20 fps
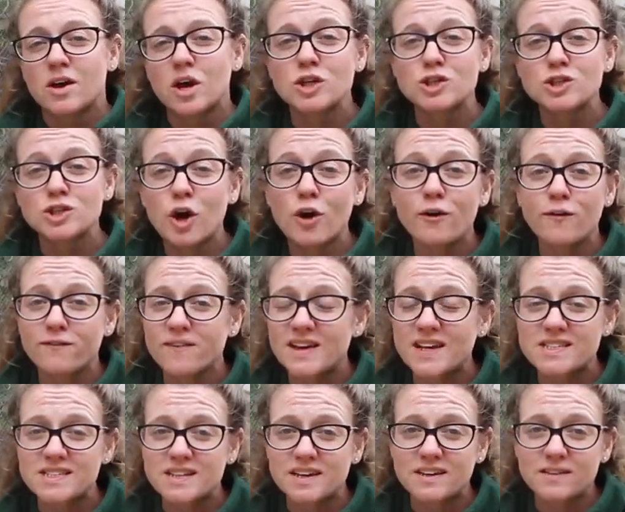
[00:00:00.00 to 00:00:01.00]
are so
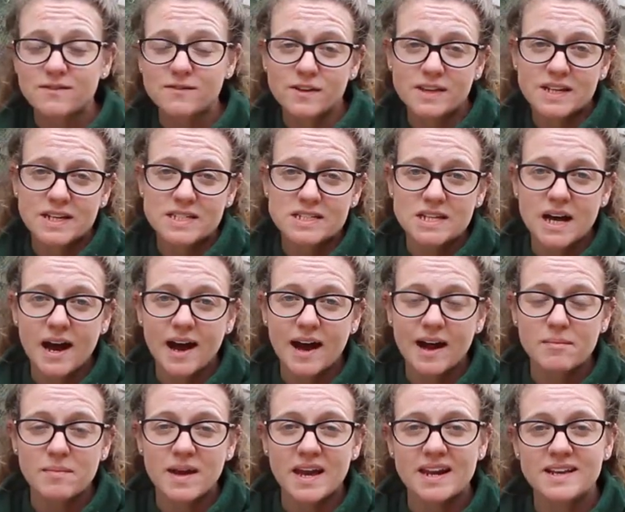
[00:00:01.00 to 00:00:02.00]
fitting for this
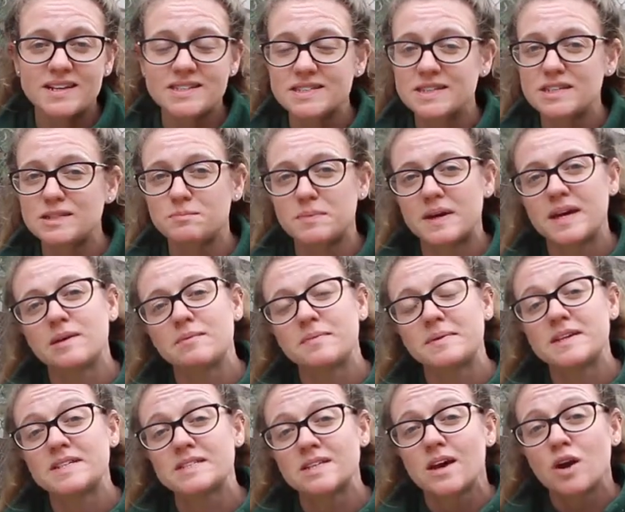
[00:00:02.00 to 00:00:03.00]
time, and as these
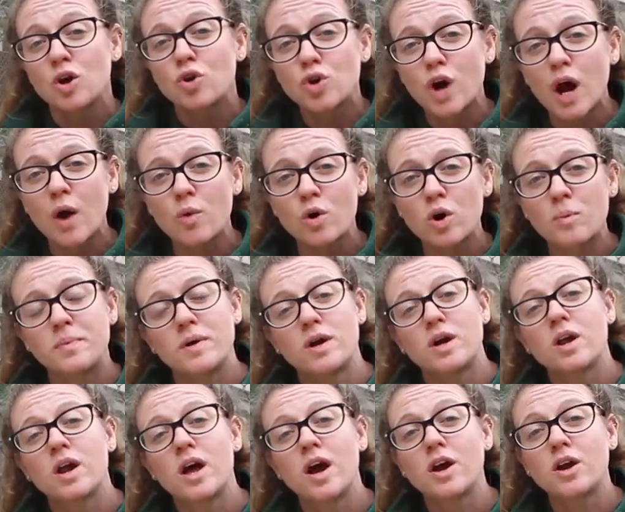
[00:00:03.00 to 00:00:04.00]
babies grow up
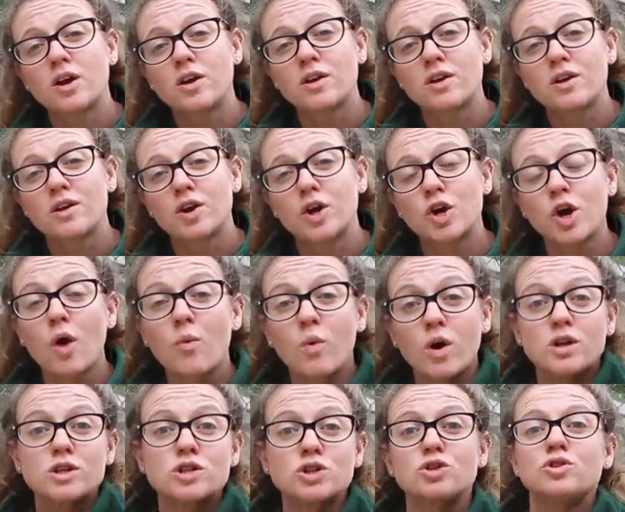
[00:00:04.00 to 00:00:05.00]
and go
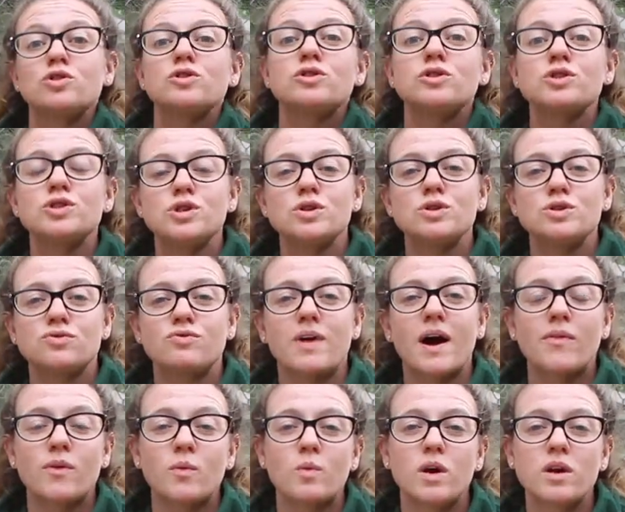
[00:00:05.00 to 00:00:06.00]
on to other zoos
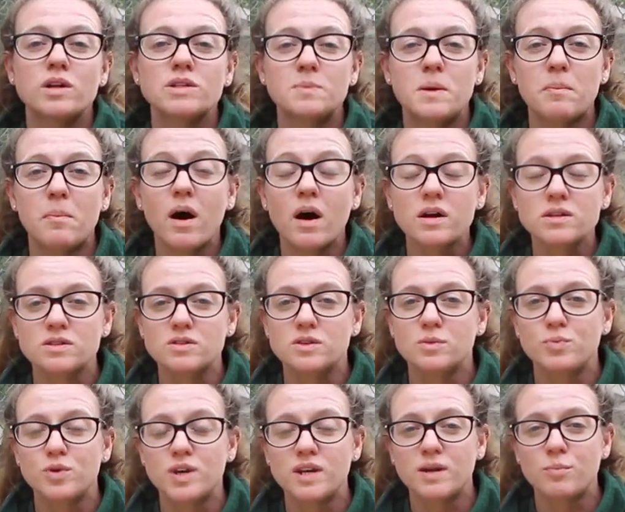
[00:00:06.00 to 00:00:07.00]
around the world to be part of
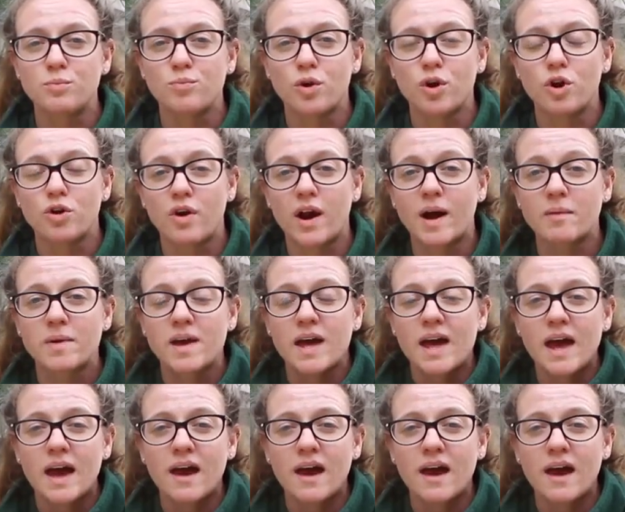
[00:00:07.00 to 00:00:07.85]
the breeding program,